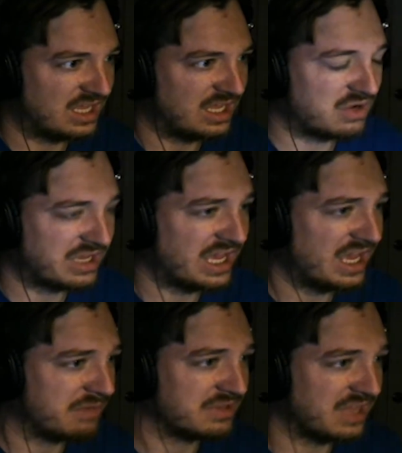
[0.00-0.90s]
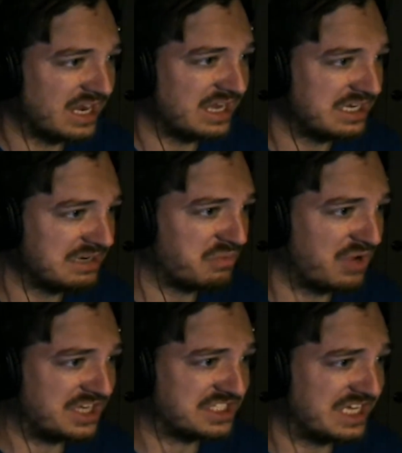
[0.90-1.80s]
Okay, I'm glad I didn't
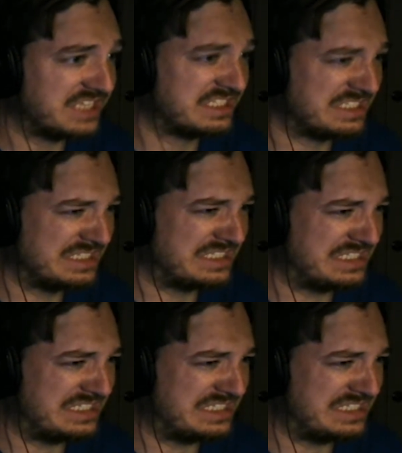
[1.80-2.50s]
watch. That's ugh.